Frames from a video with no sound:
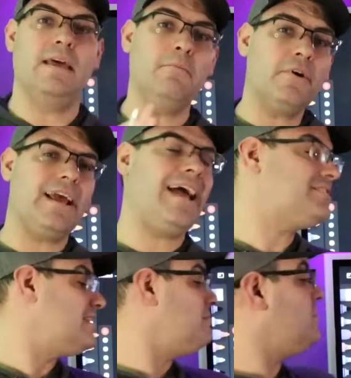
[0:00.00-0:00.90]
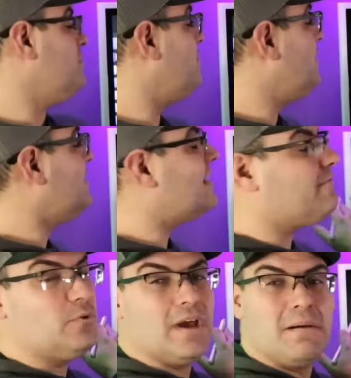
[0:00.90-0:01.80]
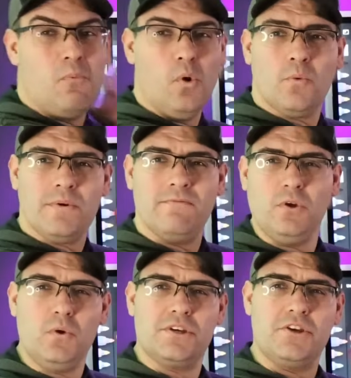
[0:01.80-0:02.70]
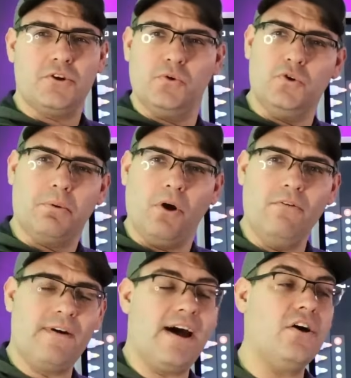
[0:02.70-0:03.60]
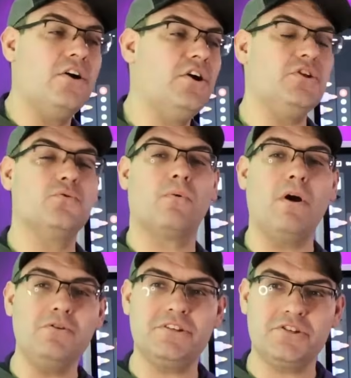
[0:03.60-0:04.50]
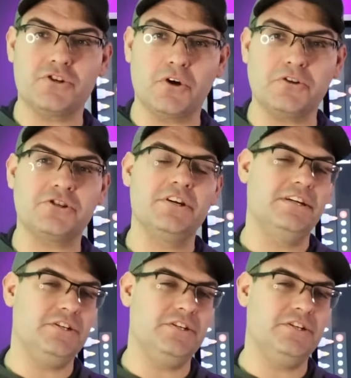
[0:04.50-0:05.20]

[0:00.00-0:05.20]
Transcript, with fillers: Then we're gonna ask them, do you think that if you got more reviews on your Google profile and you rose in search,